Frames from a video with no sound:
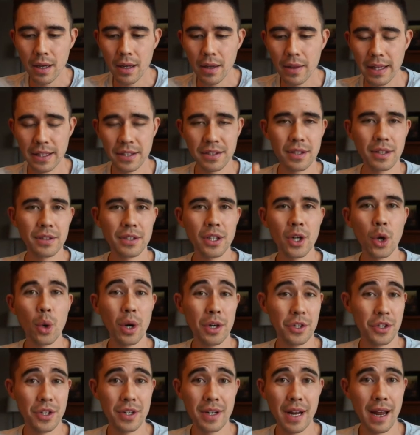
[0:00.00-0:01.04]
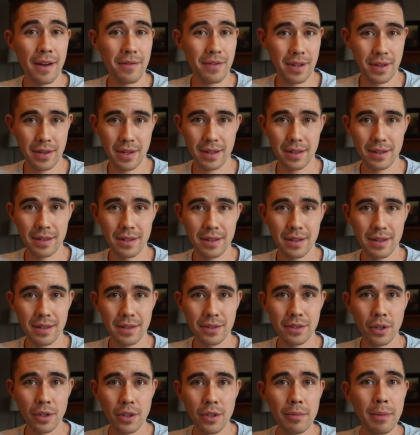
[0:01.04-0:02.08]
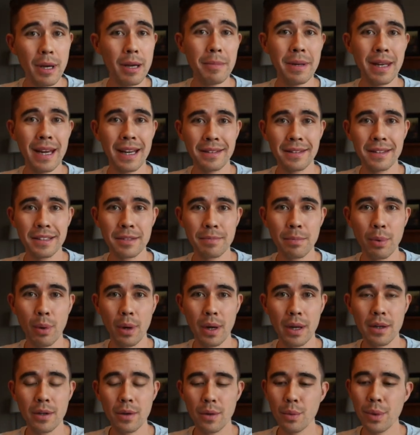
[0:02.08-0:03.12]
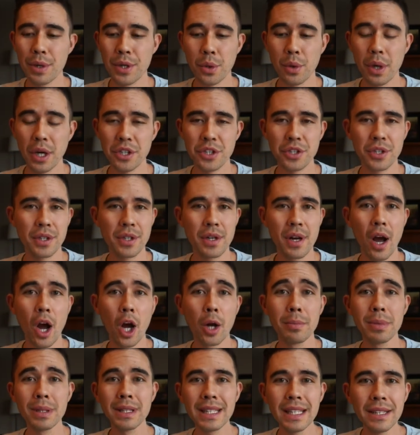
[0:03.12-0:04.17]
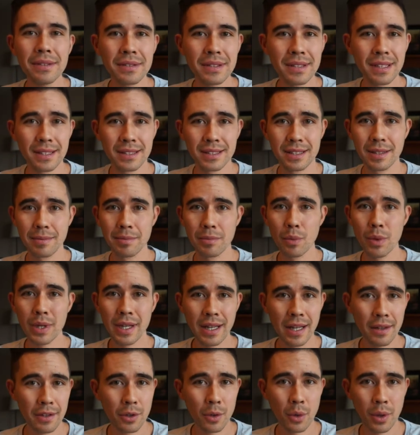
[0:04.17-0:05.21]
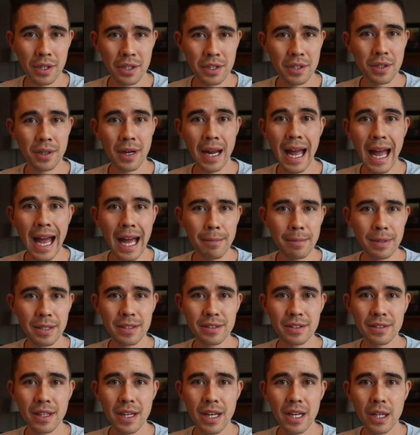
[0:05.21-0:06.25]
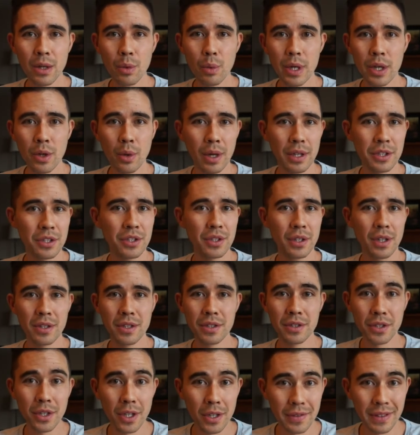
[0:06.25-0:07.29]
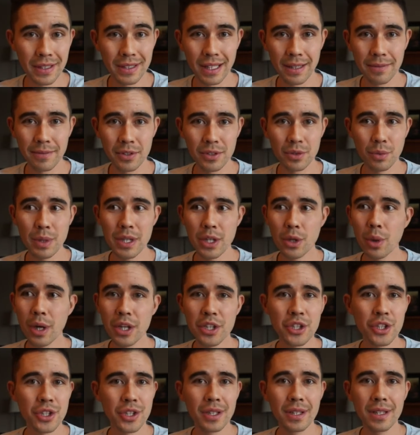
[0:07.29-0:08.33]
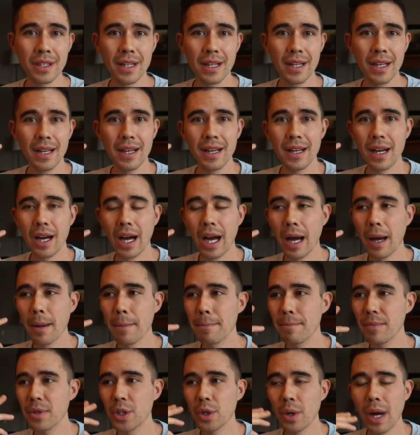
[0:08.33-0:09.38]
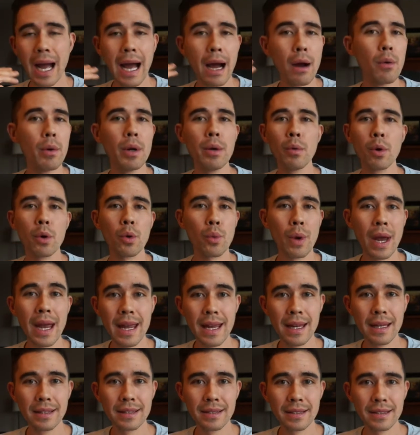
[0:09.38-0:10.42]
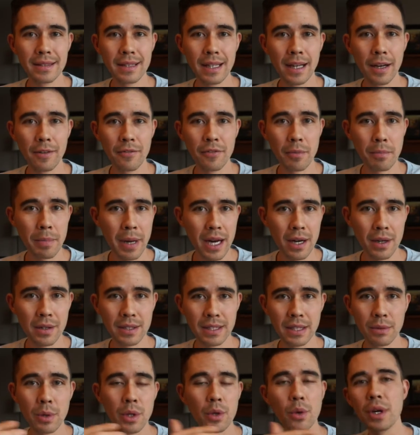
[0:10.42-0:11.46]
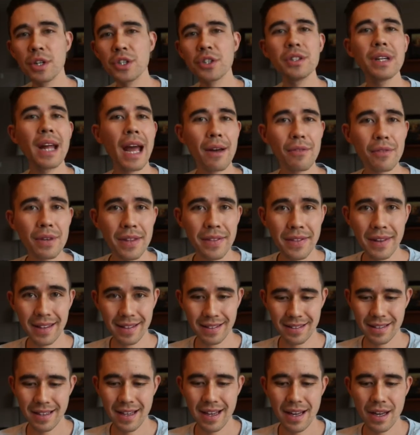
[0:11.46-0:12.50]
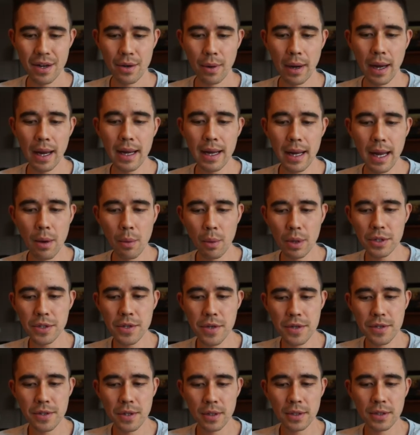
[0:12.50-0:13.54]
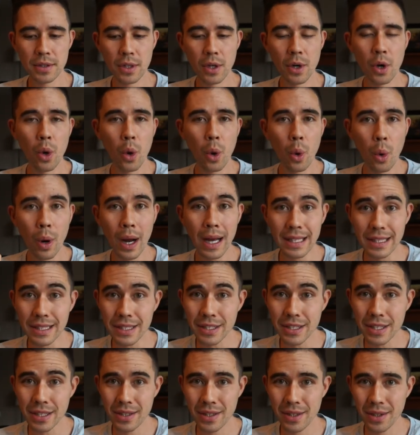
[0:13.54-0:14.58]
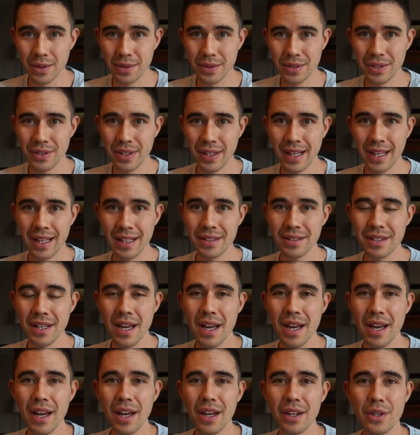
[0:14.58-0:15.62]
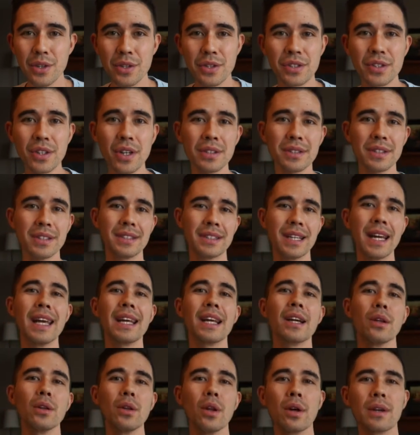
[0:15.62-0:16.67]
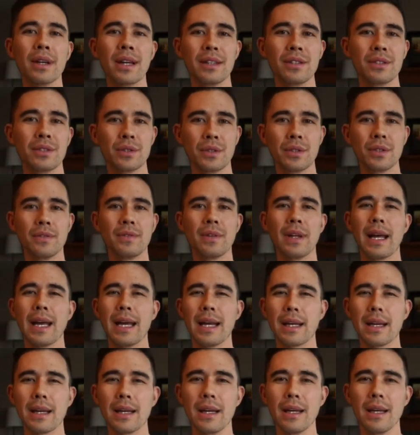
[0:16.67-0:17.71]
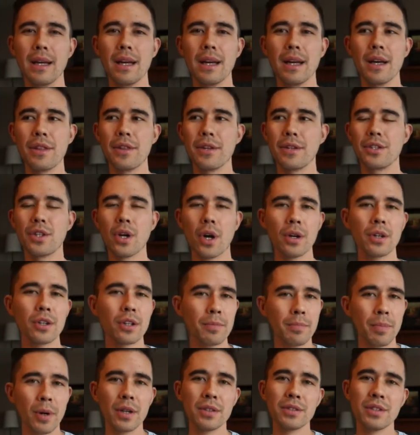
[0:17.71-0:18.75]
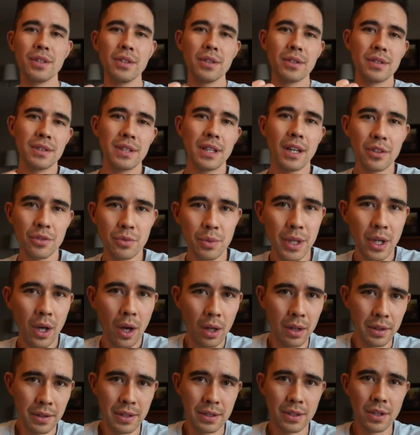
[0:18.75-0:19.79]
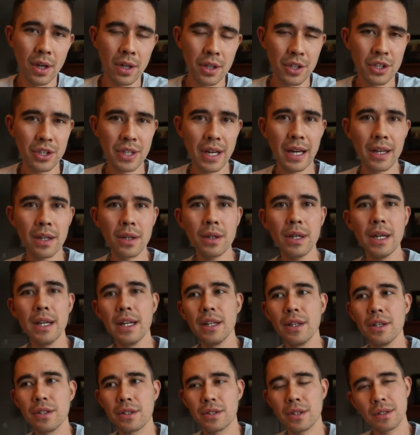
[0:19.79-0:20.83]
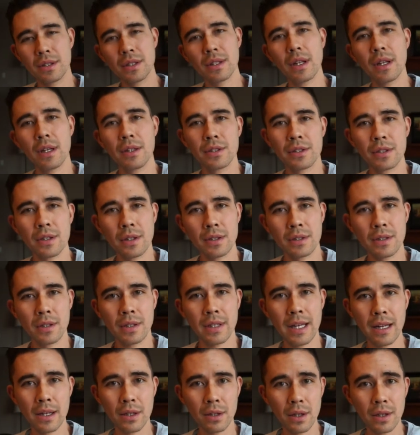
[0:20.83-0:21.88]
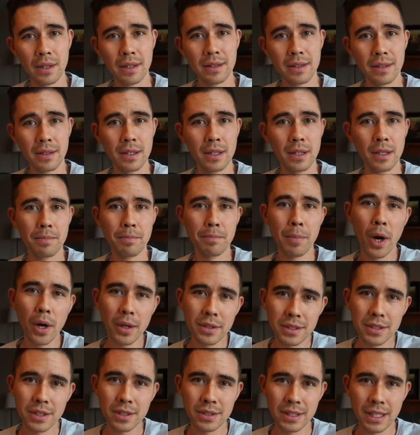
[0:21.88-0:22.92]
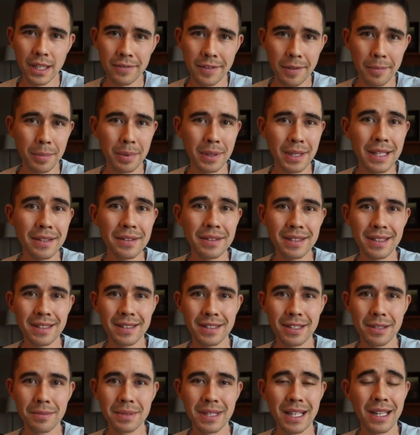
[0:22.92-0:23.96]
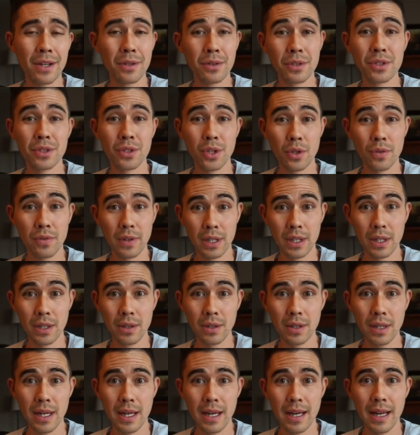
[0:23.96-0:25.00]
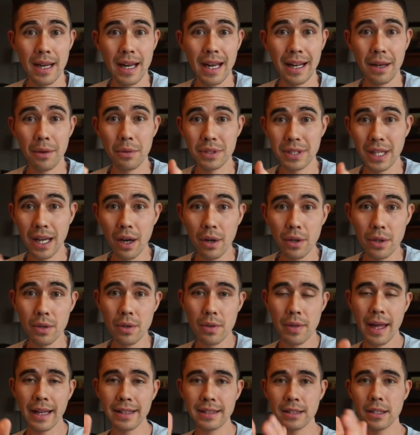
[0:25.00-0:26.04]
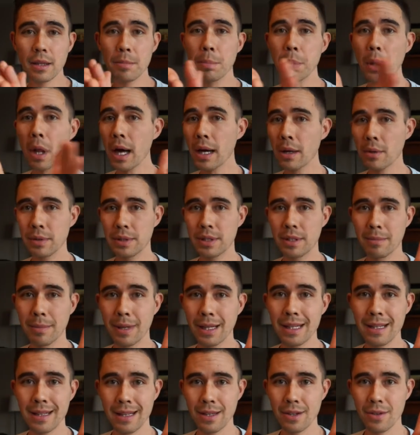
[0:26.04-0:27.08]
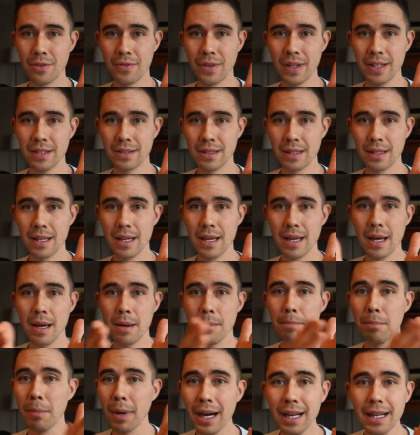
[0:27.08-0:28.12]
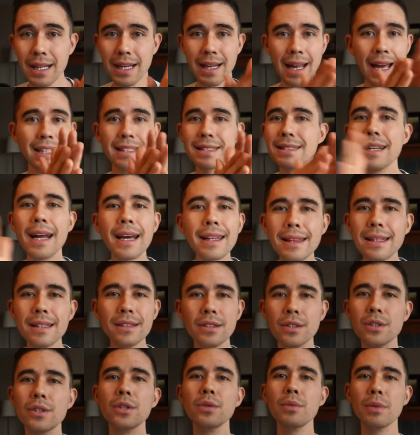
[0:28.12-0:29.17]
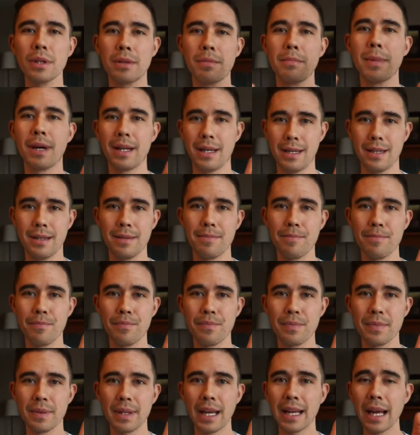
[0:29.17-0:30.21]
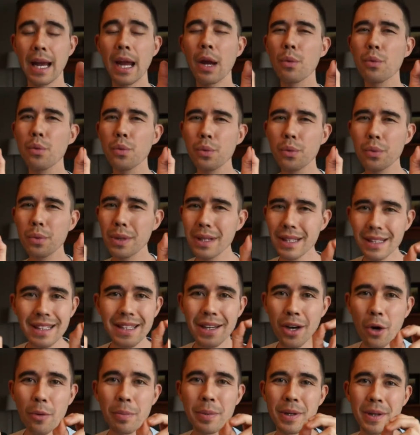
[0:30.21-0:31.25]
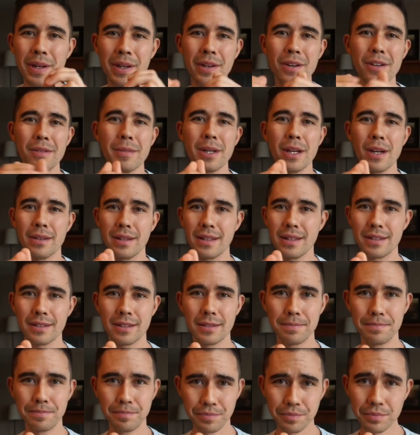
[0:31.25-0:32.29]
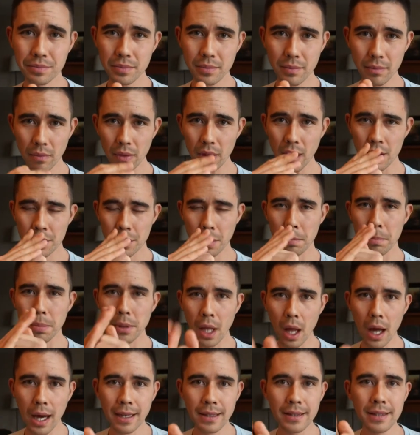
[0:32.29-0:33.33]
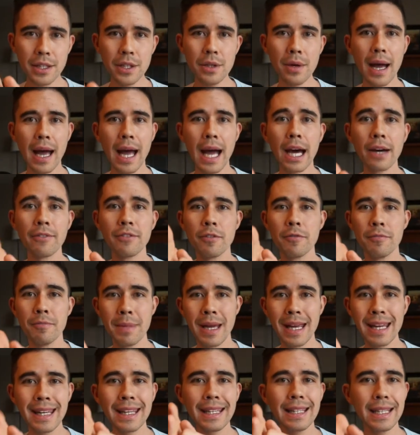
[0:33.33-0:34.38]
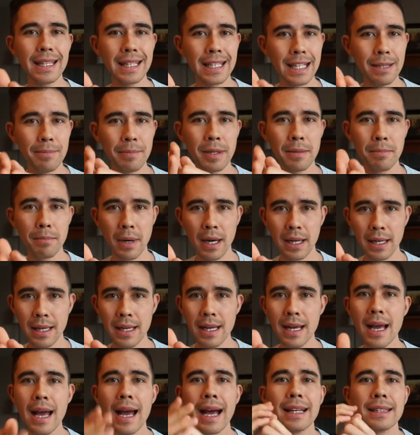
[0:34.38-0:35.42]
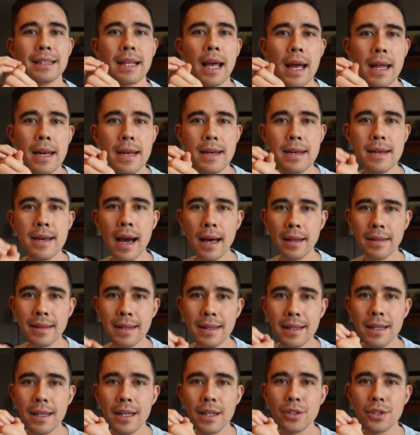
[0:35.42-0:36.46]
they start to question everything. So you may be at this point. We question our belief system. We question our habits. We question our deserving levels. We question um, you know, how we were raised uh, from parenting. We question everything, right? And once you start to question those things, you start to take a look at sort of like the darker parts of yourselves, we call it the dark shadow. You start to let, start to take a look at the parts of yourself, the belief systems that aren't serving you. And I will tell you, that's the block with the money that you're facing. Money, it has nothing to do with money. Like, I really hope you're hearing me on this. The block that you have of making and keeping money has nothing